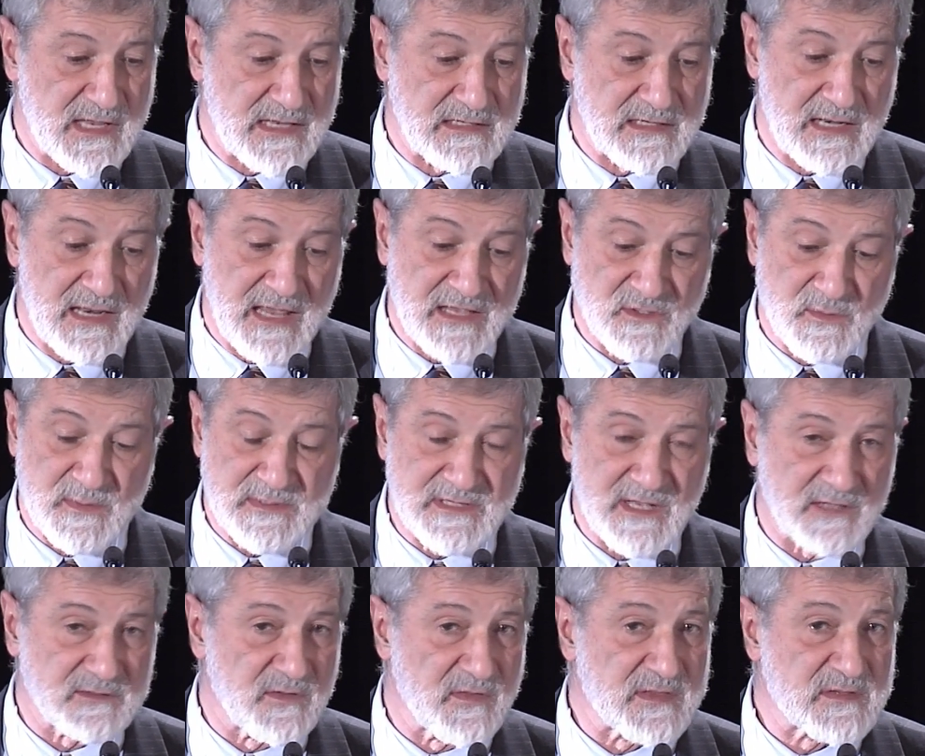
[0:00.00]
And as a
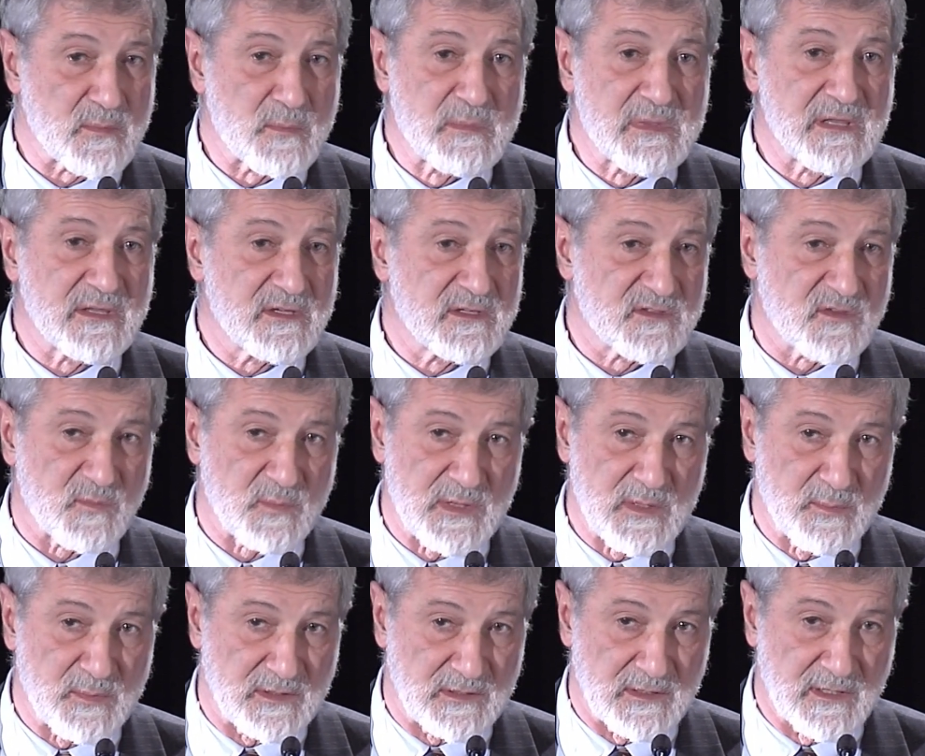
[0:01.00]
result of this, millions of
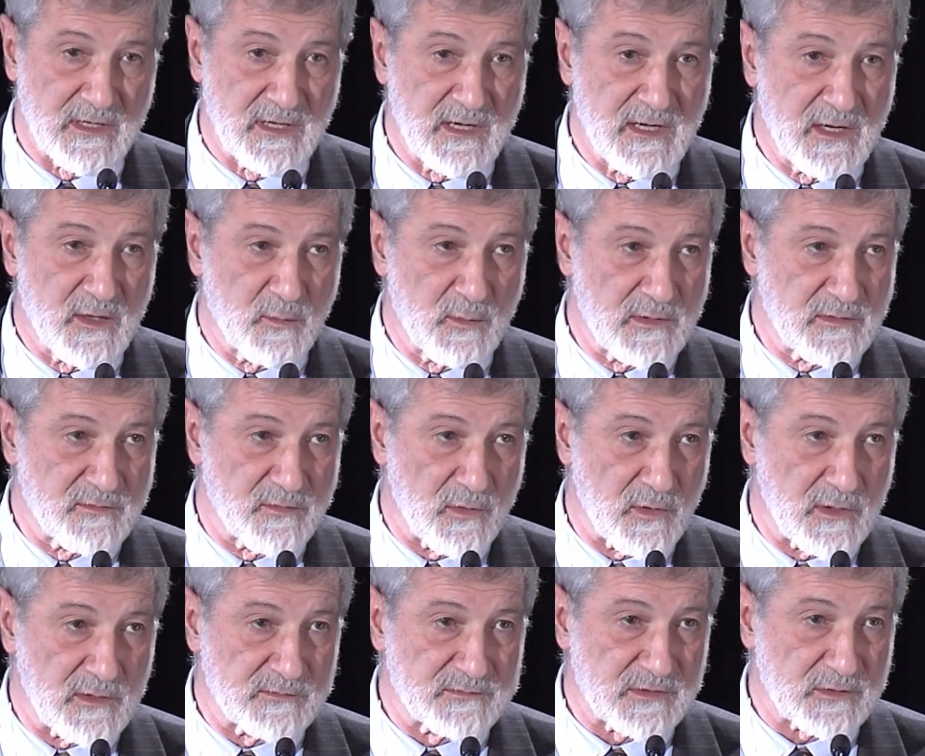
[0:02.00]
people were
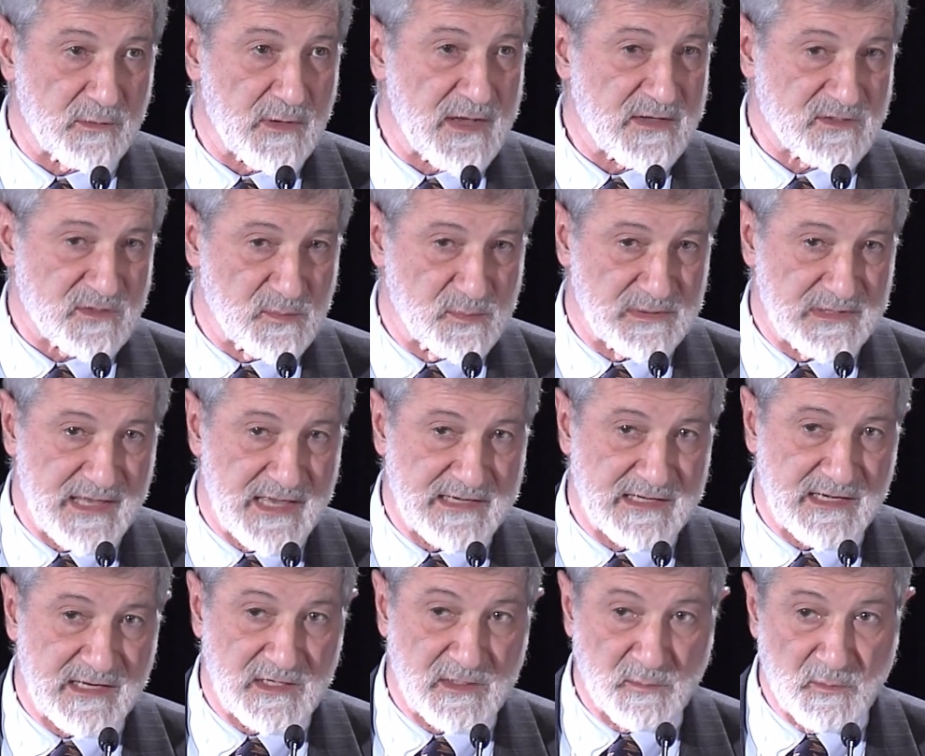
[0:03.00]
involved across the
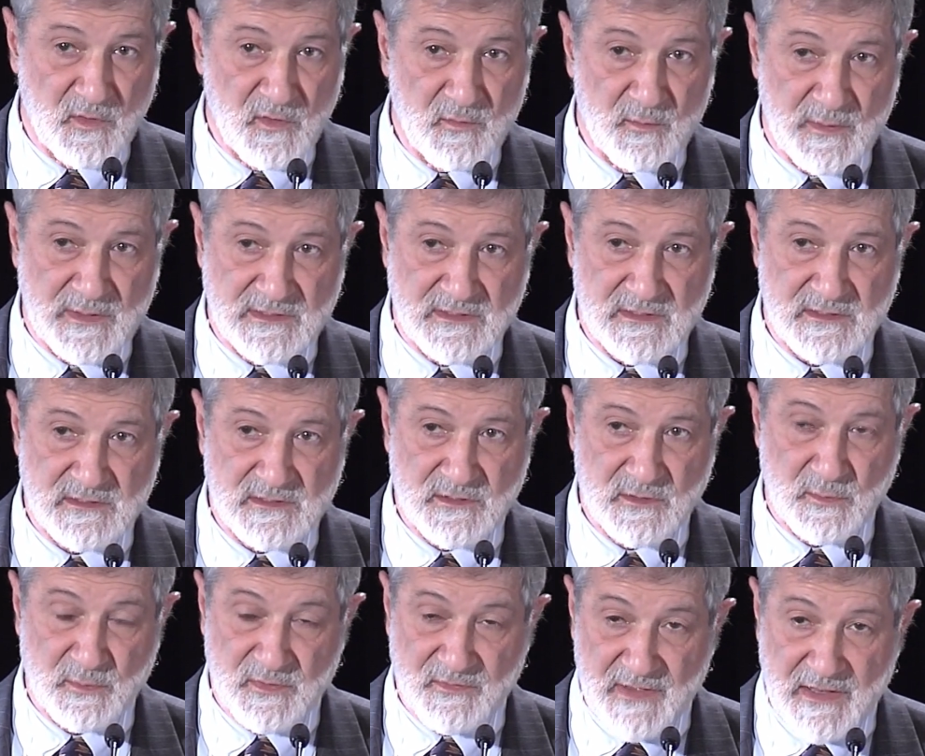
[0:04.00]
planet in a movement
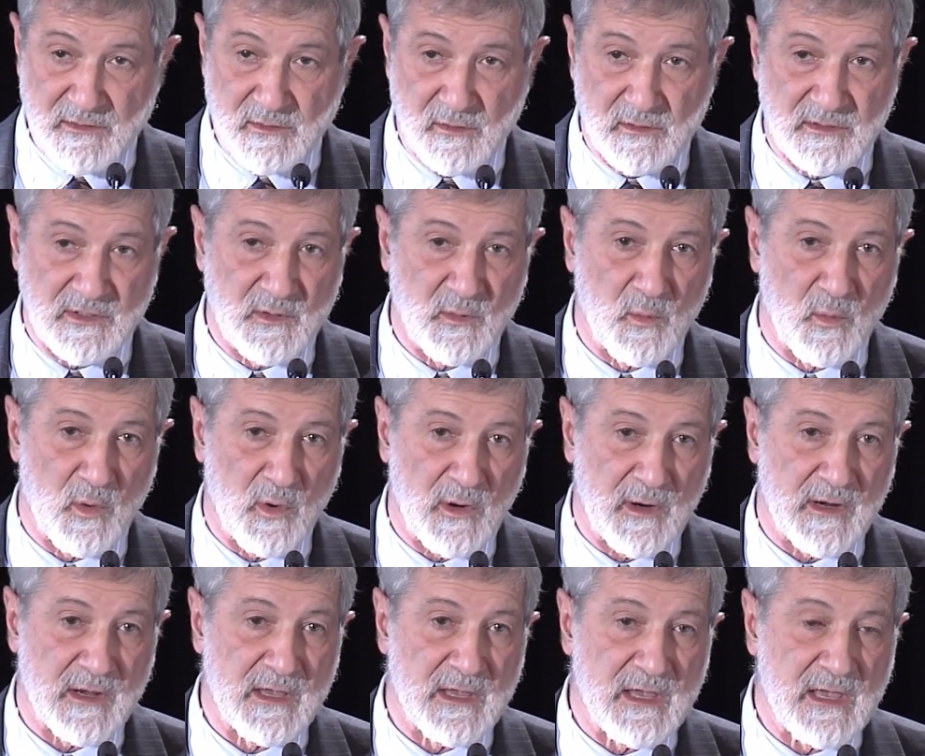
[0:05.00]
to prevent nuclear war